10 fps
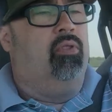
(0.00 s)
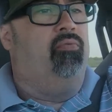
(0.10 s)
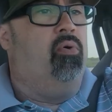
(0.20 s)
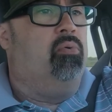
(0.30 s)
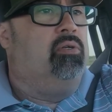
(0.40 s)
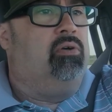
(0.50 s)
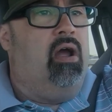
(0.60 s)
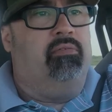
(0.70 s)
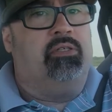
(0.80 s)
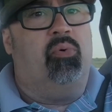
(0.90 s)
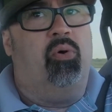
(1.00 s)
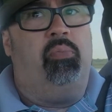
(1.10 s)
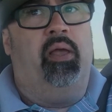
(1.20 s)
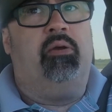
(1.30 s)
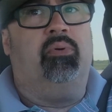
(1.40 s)
The four-wheel drive is more
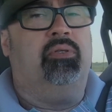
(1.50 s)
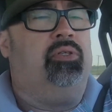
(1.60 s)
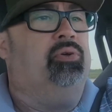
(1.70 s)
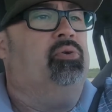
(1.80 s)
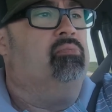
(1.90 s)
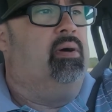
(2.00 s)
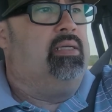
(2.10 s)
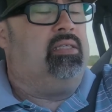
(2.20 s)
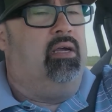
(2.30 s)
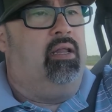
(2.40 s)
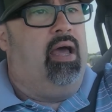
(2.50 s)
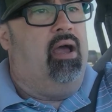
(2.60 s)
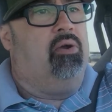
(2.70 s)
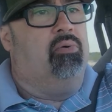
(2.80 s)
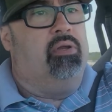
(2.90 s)
applicable to my son and
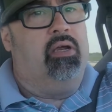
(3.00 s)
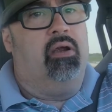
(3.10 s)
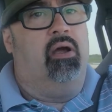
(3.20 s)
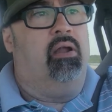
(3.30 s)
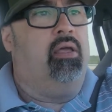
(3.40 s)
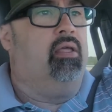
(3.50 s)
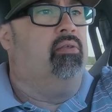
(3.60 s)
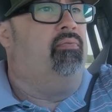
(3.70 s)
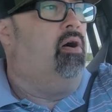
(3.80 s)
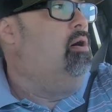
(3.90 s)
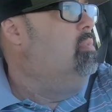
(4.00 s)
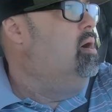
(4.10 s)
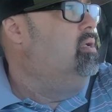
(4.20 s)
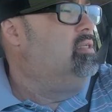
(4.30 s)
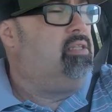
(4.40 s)
I going deer hunting in the fall
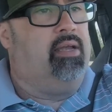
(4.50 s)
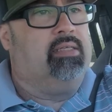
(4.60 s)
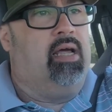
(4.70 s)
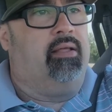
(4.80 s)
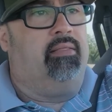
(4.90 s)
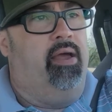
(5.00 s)
months, things like